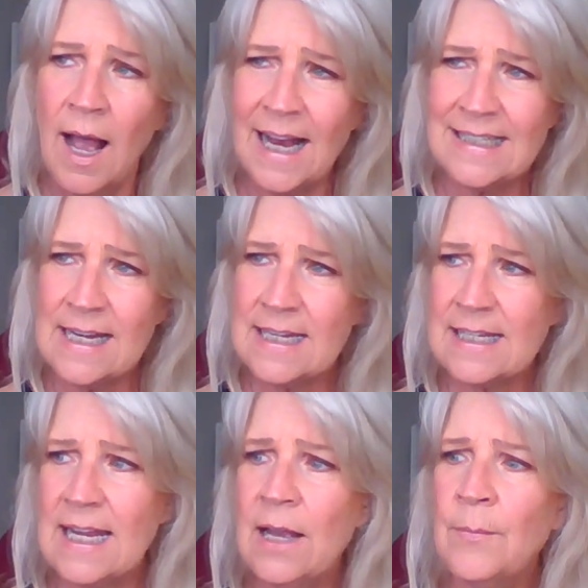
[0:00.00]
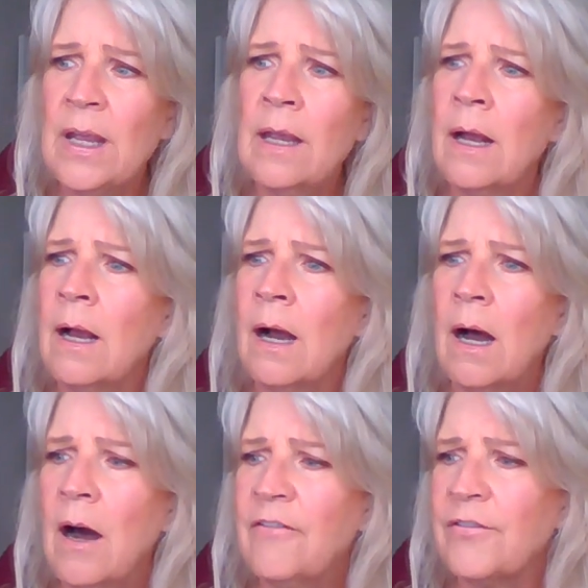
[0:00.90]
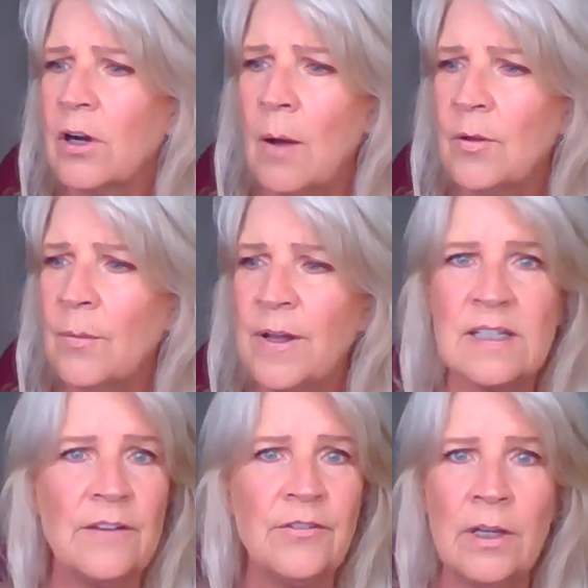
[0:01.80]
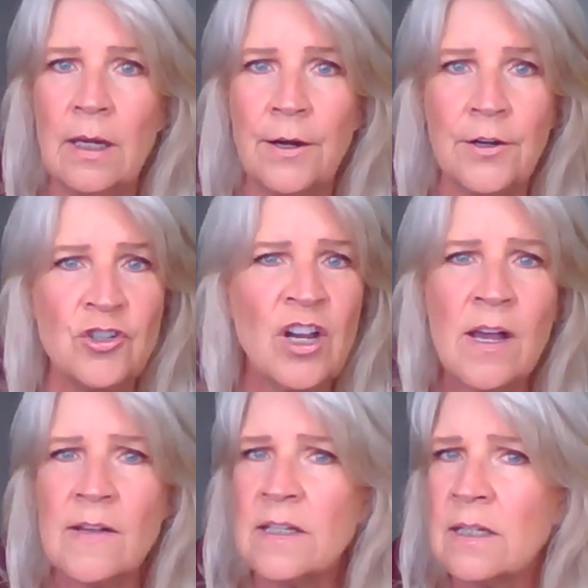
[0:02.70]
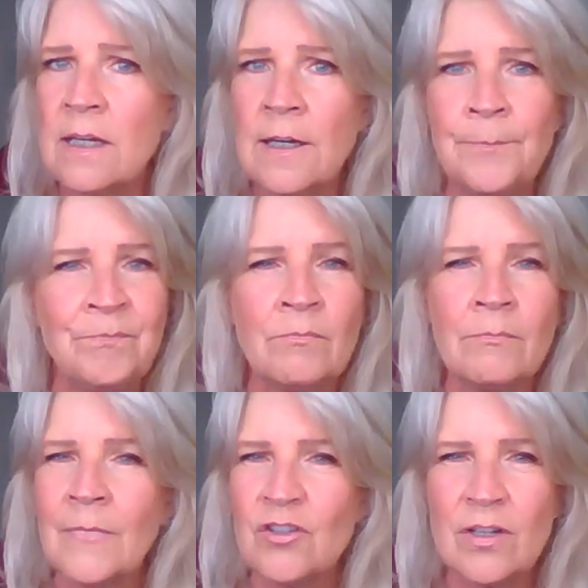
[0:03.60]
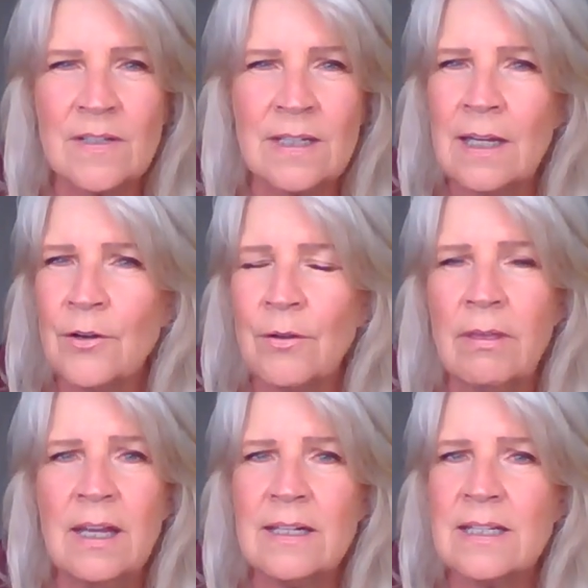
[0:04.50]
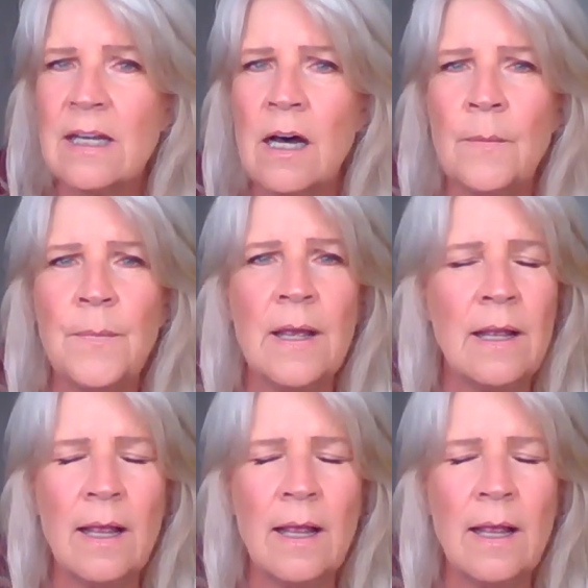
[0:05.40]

I take SAM-E uh, for a couple of months every year just to just to gear things up.